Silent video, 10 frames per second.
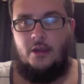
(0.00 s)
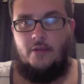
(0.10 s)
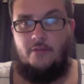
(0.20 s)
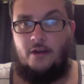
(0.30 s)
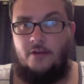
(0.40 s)

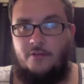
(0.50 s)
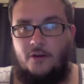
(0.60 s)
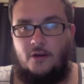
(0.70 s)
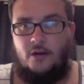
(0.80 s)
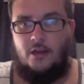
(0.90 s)
very
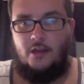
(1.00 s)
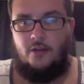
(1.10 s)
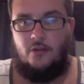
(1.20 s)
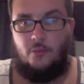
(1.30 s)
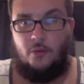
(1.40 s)
far
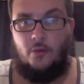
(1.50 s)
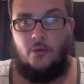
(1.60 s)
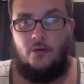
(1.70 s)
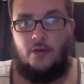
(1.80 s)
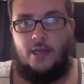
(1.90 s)
in the real
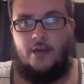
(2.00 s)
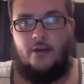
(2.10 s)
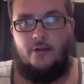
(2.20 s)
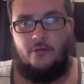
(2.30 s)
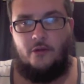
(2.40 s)
world and
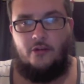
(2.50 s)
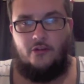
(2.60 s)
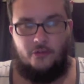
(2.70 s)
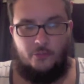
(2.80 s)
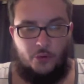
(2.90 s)
in the
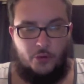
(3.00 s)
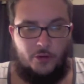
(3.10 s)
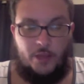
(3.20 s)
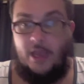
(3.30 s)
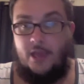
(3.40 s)
relationship world.
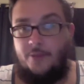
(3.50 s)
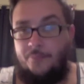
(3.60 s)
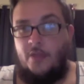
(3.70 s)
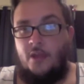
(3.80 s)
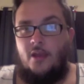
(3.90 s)
And
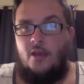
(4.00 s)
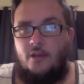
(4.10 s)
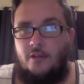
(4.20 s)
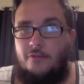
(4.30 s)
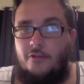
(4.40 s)

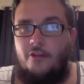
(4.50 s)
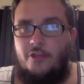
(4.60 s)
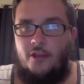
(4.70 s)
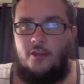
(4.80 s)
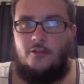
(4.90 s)
the 5th
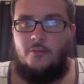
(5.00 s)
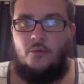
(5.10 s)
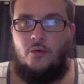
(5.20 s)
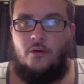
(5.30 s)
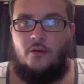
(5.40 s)
thing that's
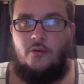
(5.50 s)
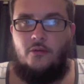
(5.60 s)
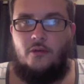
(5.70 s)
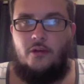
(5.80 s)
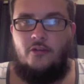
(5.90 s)
important to
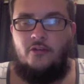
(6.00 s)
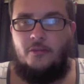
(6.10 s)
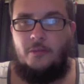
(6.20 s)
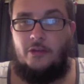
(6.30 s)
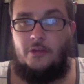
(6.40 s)
a
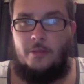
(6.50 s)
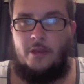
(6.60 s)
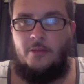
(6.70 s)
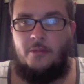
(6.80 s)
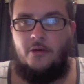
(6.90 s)
relationship is
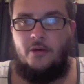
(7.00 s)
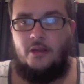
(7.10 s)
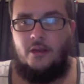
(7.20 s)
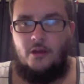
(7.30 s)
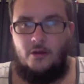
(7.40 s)

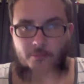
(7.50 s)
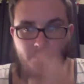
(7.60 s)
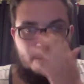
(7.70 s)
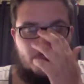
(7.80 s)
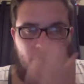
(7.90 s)
dependability.
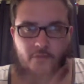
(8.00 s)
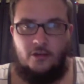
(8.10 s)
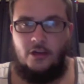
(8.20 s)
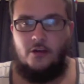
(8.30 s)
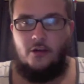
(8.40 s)
If you
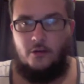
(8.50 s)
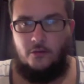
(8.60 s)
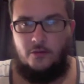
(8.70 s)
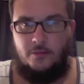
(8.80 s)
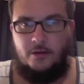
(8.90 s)
say you're going to
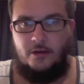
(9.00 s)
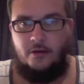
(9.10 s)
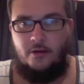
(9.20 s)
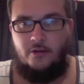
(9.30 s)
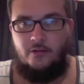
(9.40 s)
do something in a
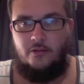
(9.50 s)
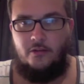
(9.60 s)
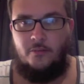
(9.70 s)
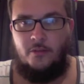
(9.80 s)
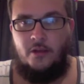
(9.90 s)

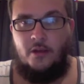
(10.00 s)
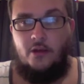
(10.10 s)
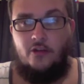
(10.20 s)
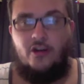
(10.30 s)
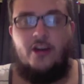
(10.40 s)
relationship,
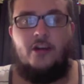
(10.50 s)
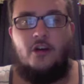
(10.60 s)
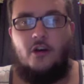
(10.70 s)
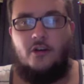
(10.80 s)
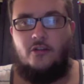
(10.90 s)
try your
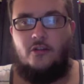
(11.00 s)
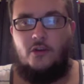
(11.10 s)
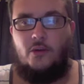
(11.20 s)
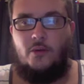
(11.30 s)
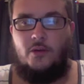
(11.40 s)
hardest
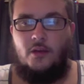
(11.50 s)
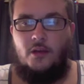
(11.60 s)
to do it.